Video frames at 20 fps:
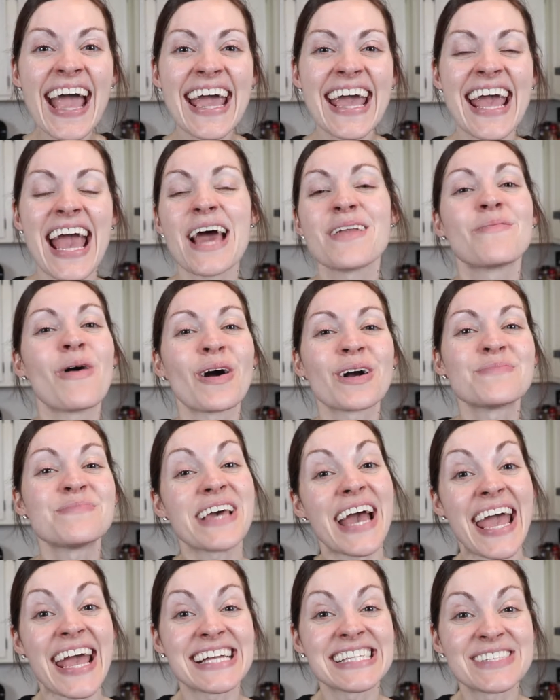Hi, and welcome
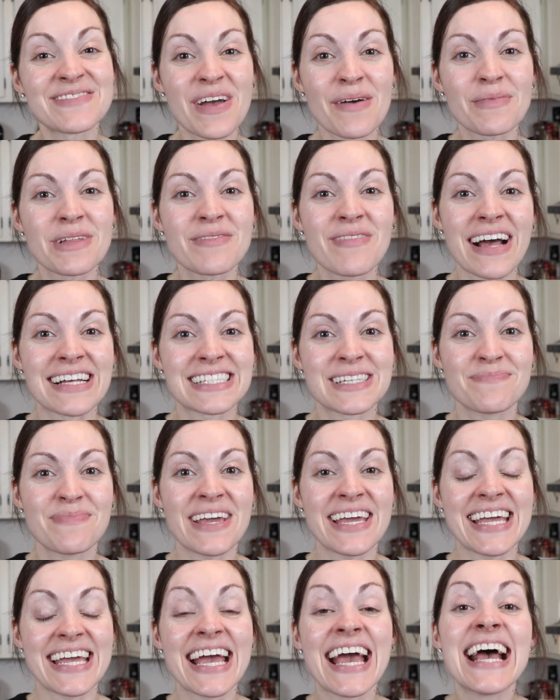to Anne's Family
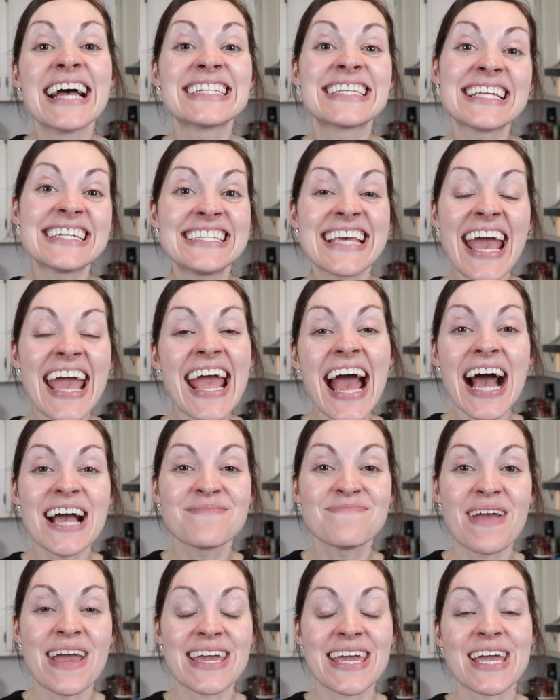Recipe. Today
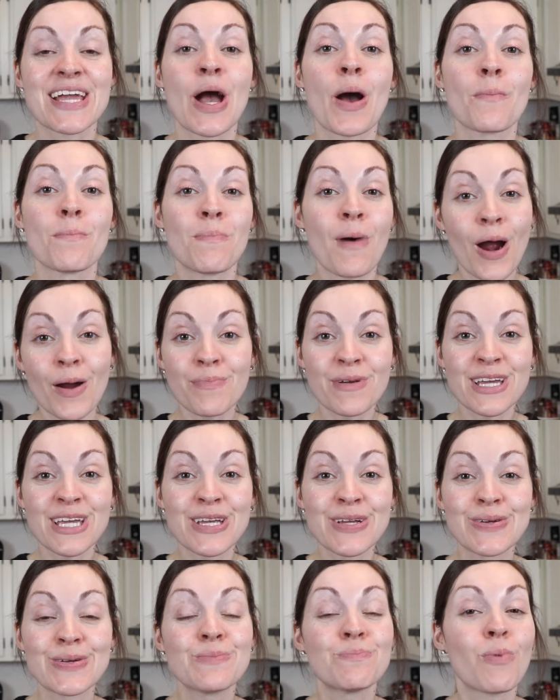I'm making
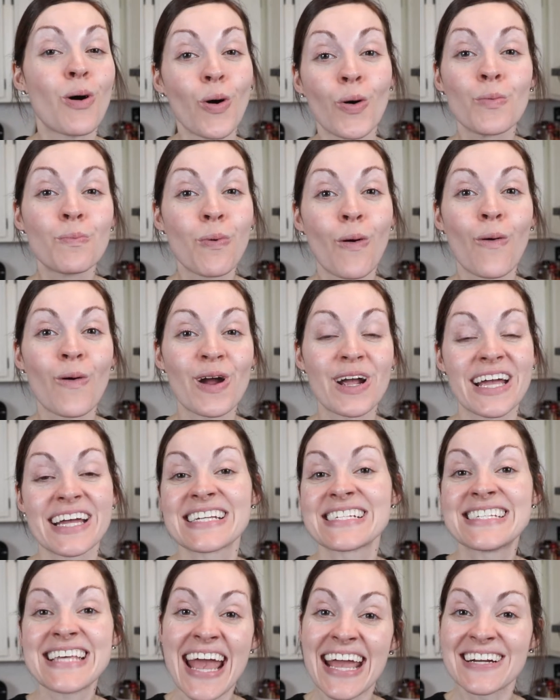barbecued pulled pork
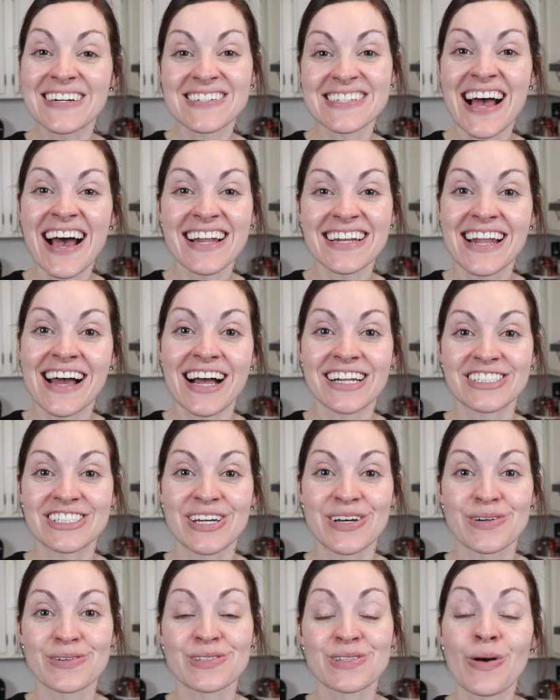tater tot
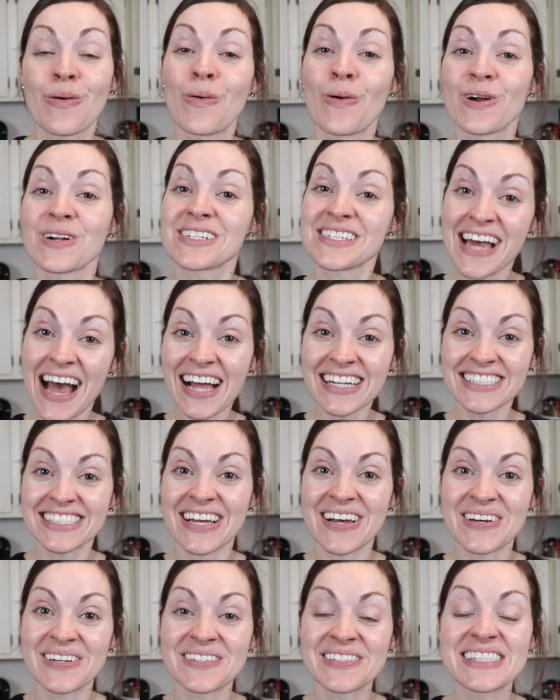nachos, or
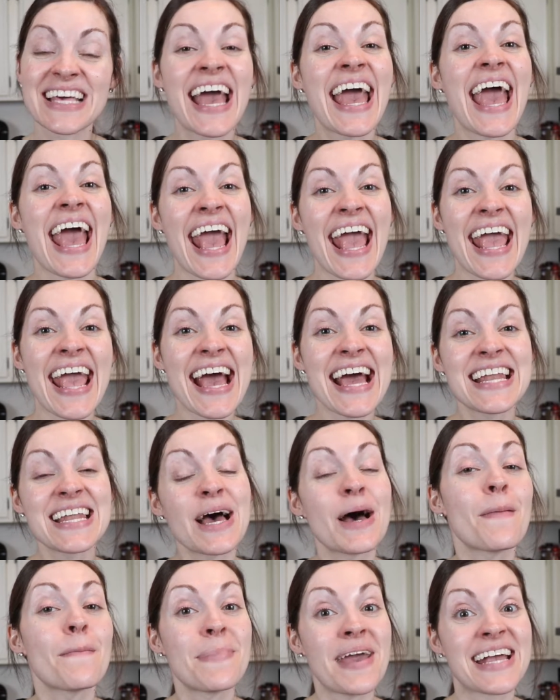totchos,
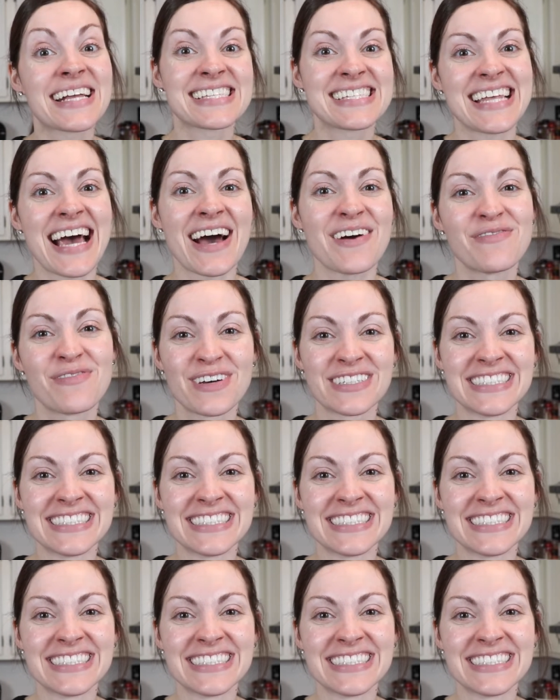and pink stuff.